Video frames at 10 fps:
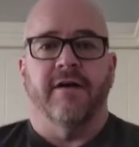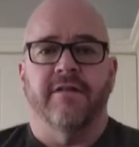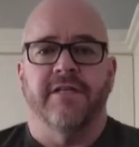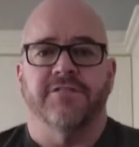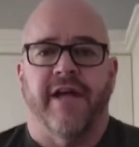
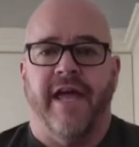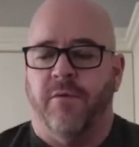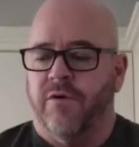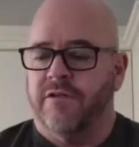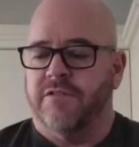these are
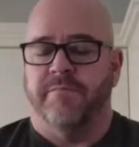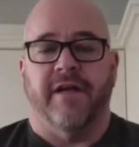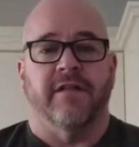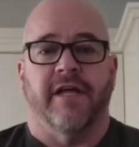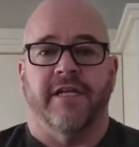Hayward's
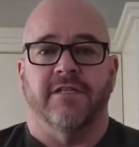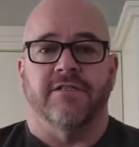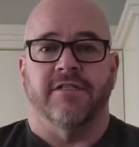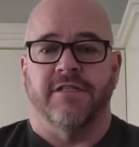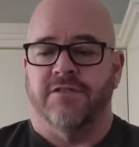pickled
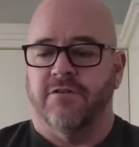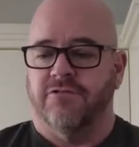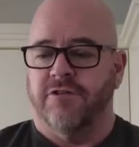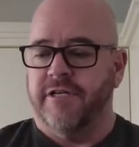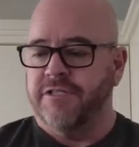onions. These are
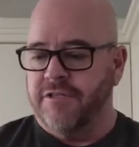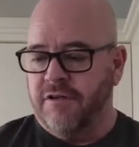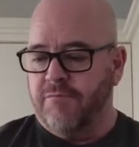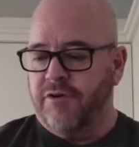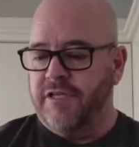
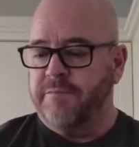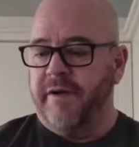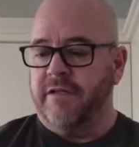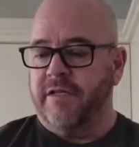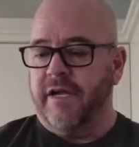traditional British pickled